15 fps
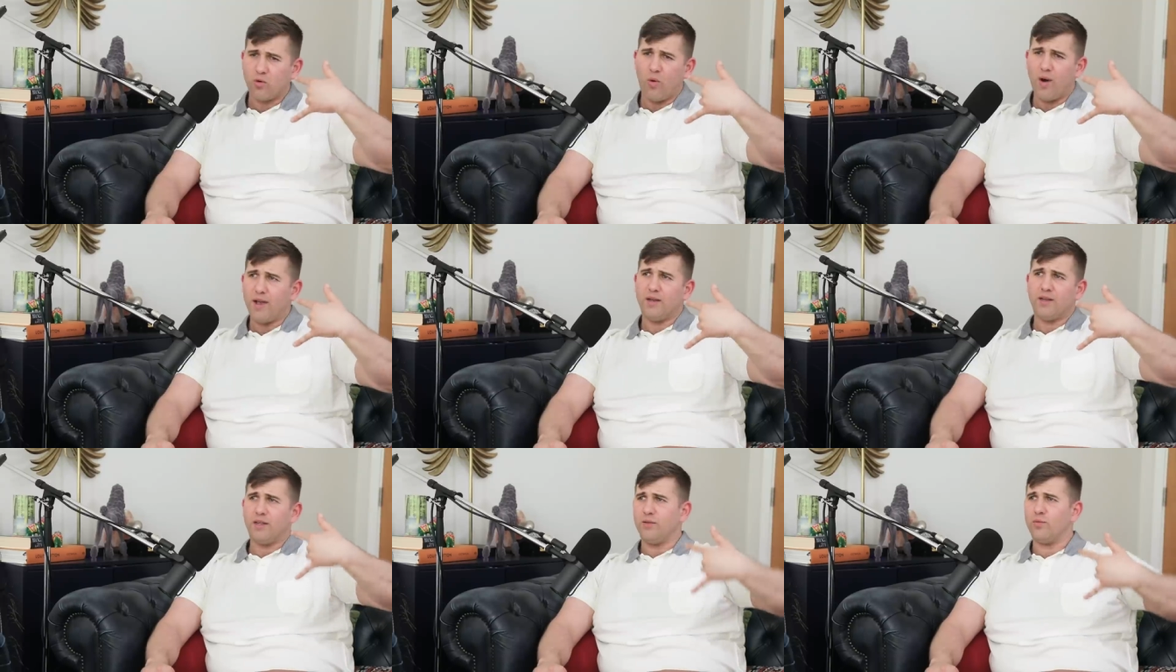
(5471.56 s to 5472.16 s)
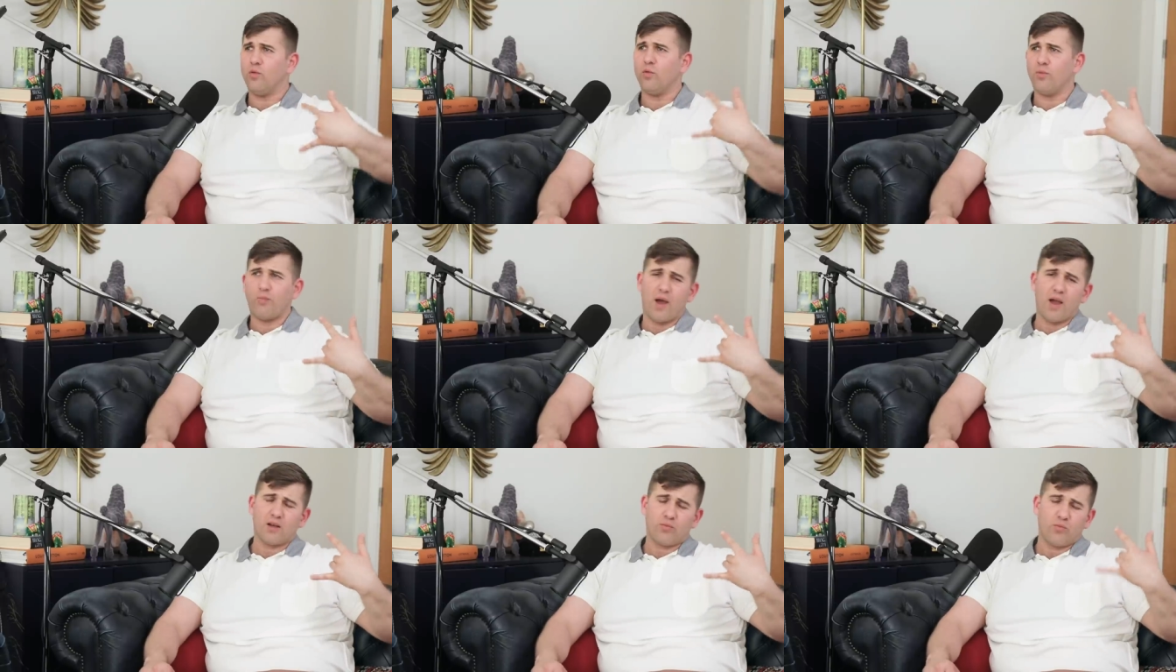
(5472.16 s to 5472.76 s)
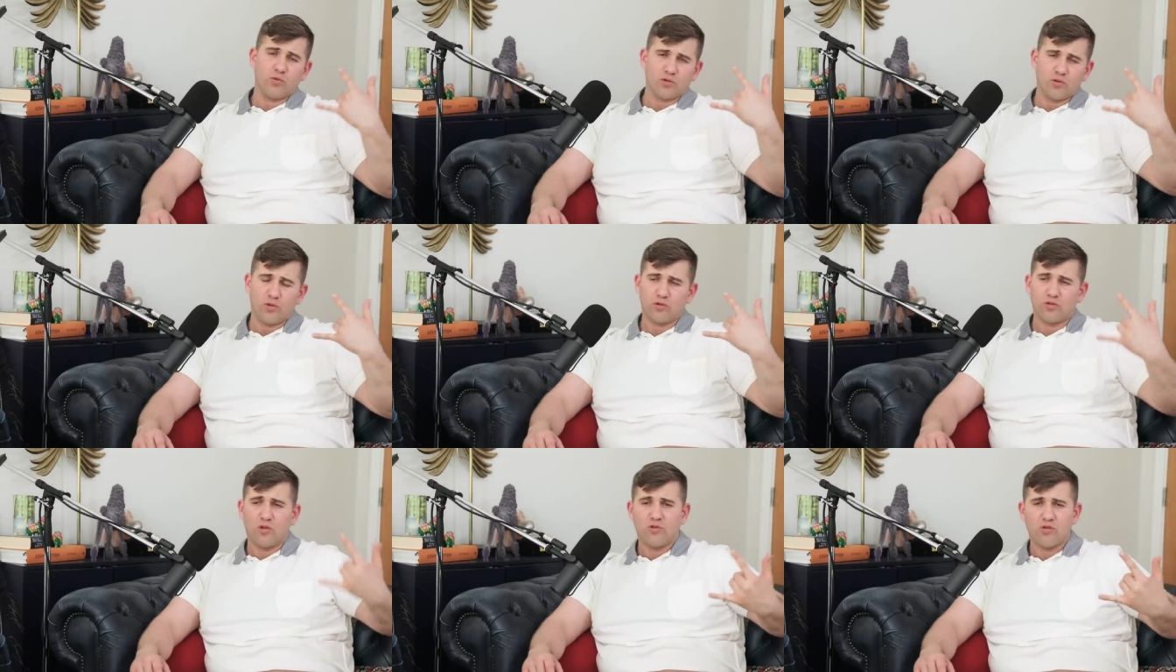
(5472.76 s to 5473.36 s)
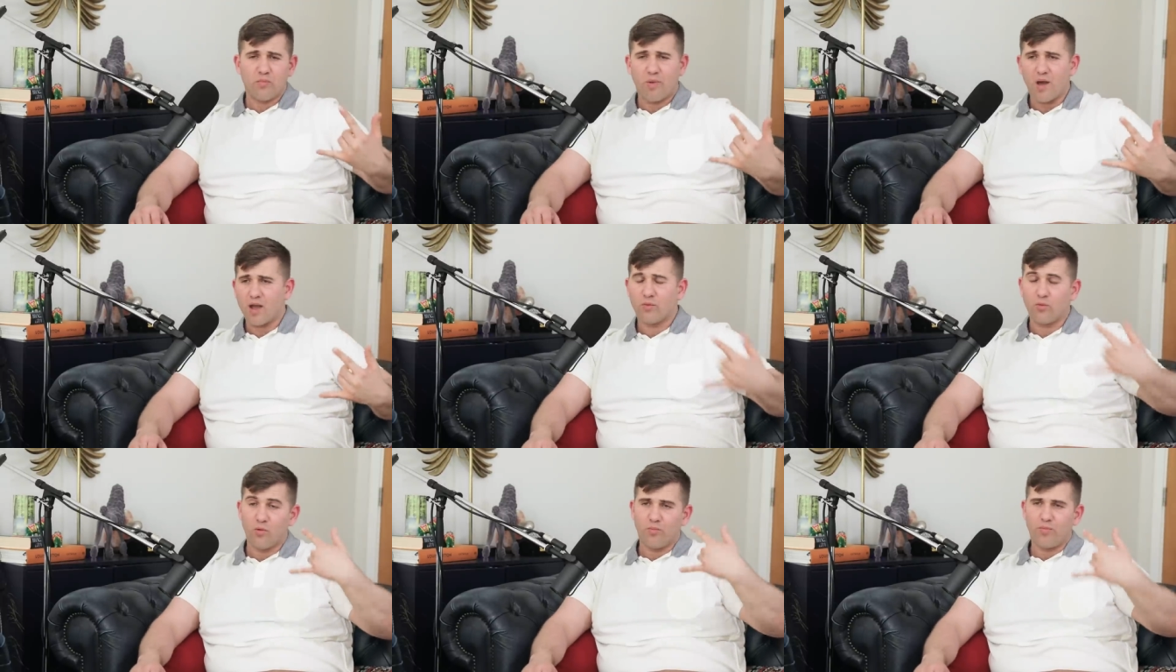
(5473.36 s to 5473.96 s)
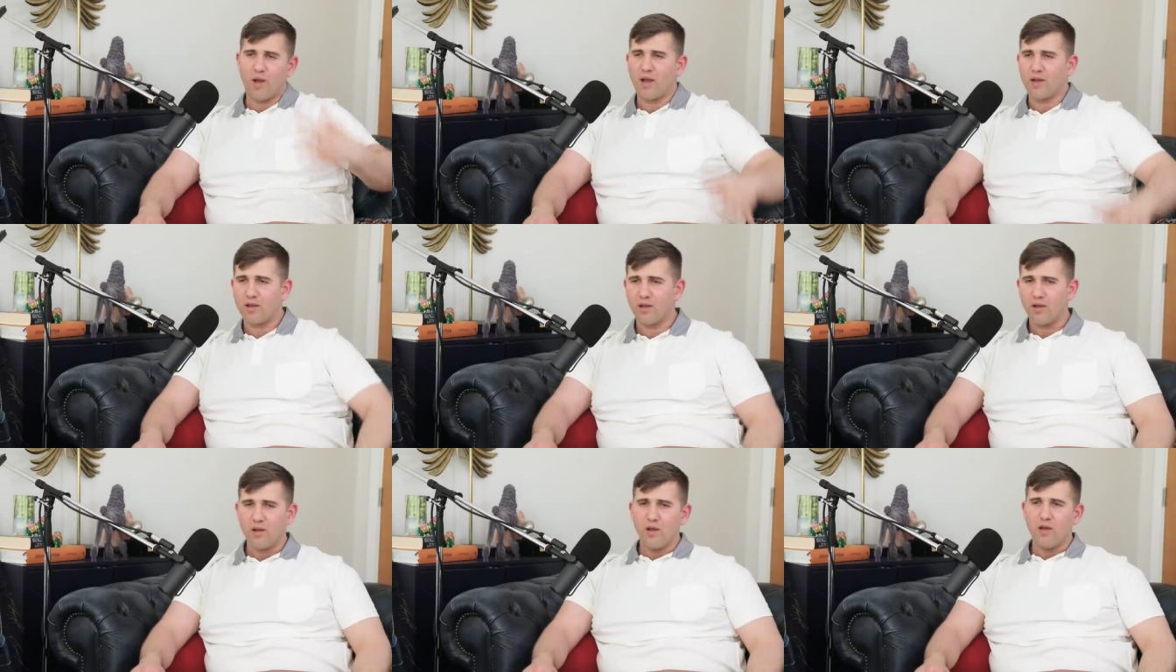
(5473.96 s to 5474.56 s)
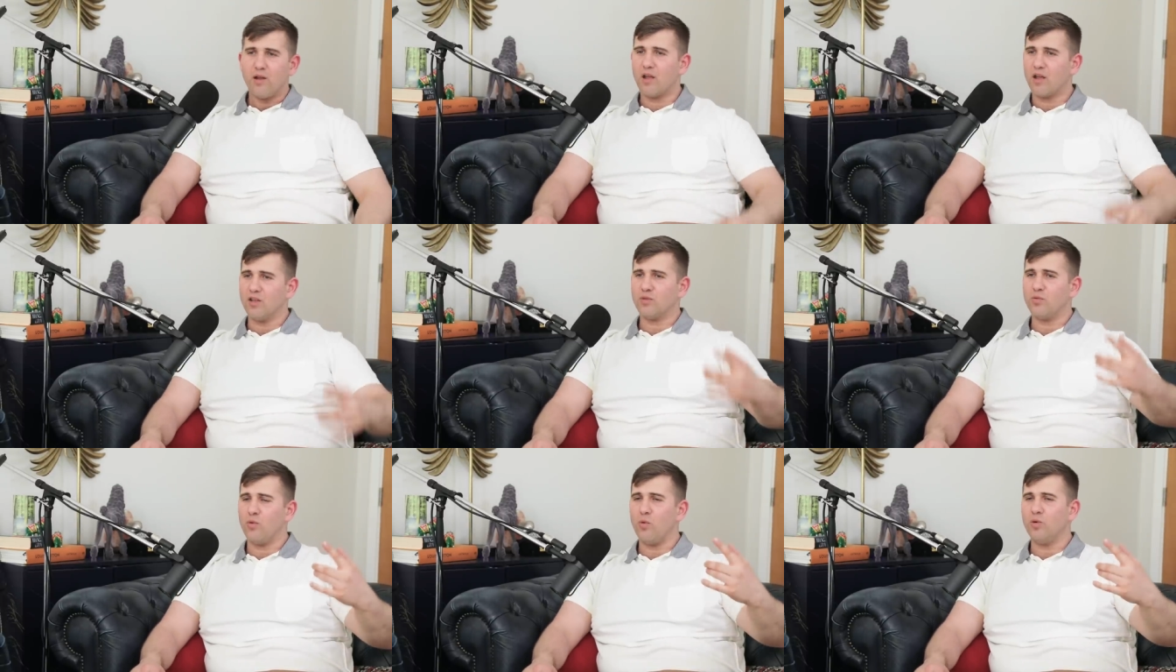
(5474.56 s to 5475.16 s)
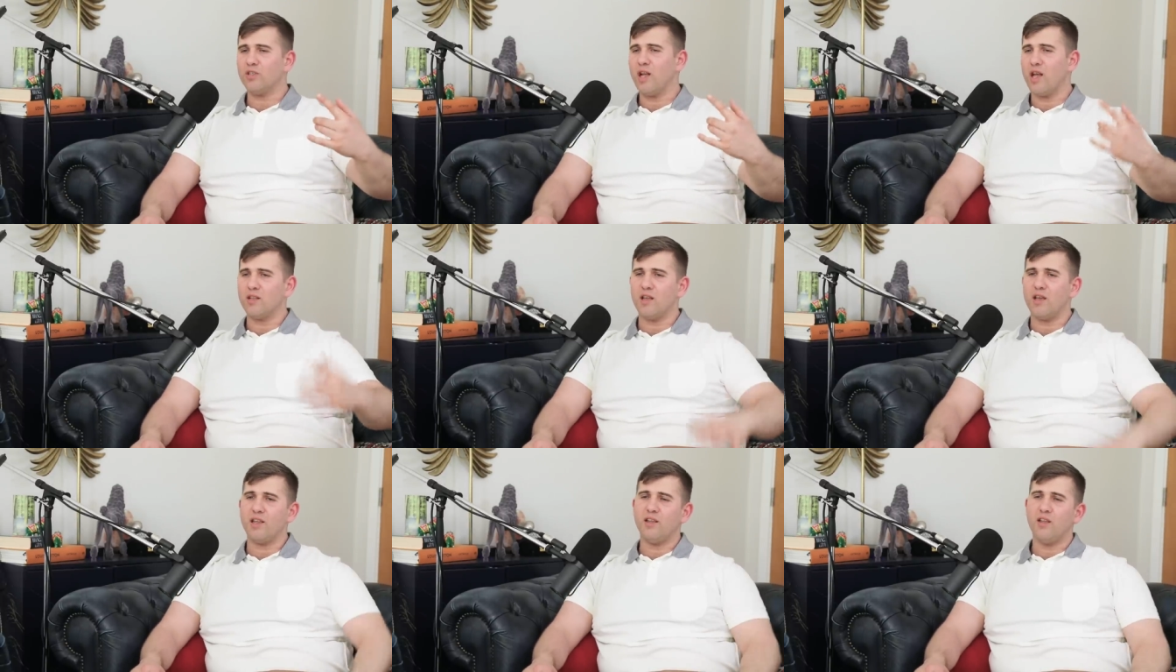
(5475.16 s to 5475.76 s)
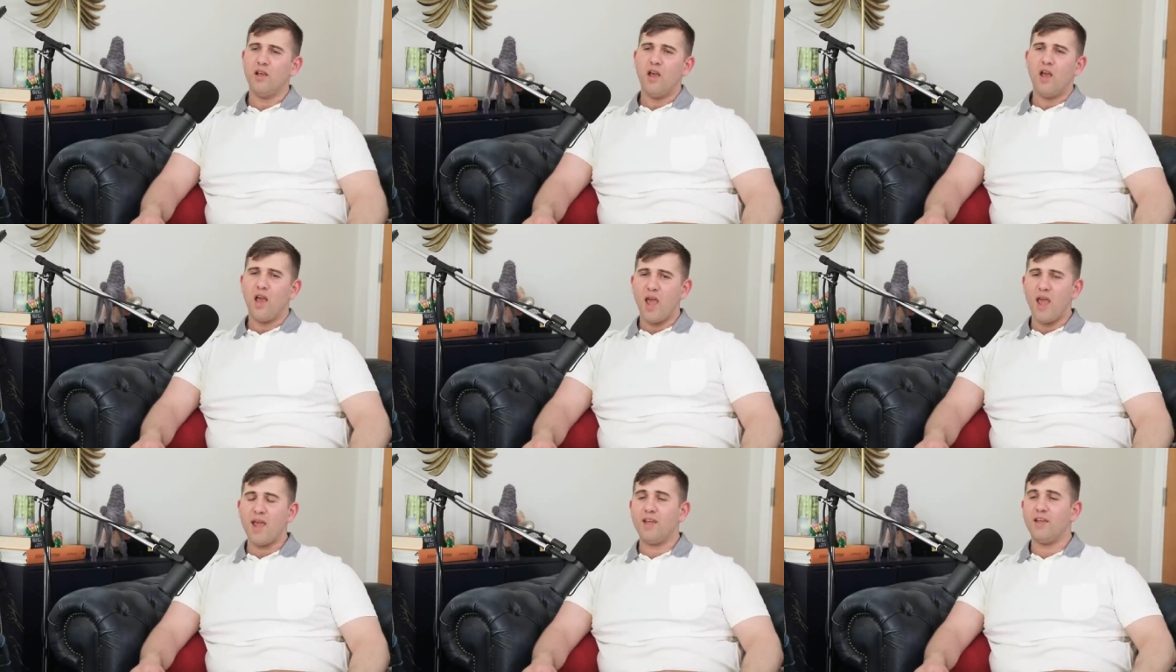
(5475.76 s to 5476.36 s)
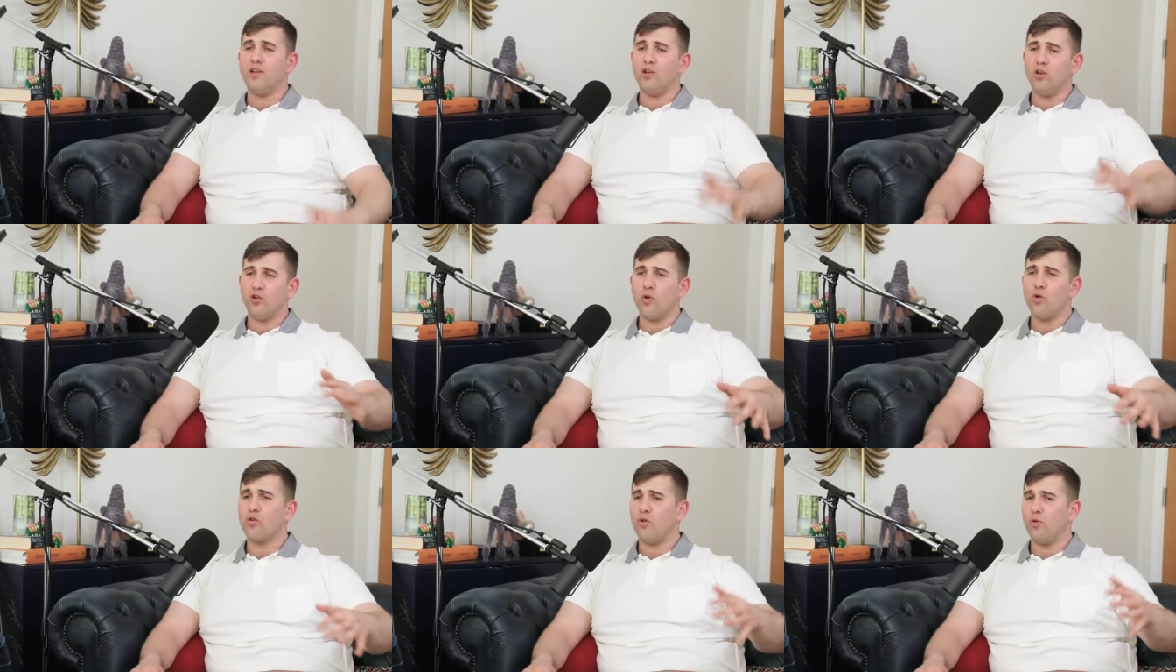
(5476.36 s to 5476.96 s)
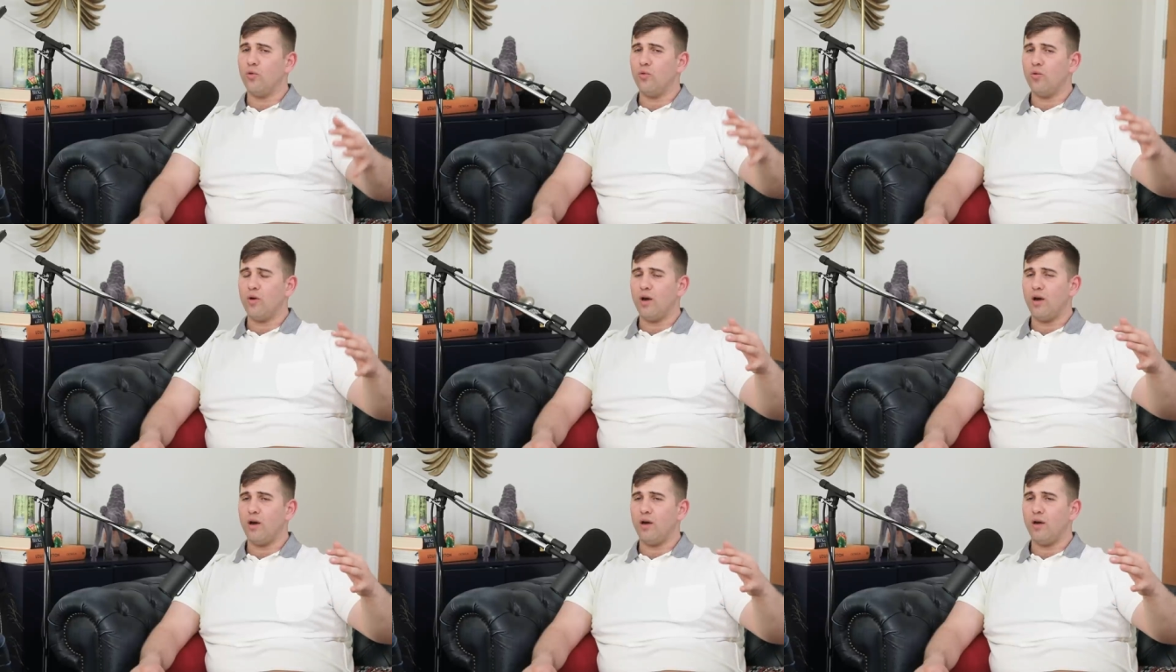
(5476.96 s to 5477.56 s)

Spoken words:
quietly, walk back, walk, do not turn your back, walk back. Because we always had a local,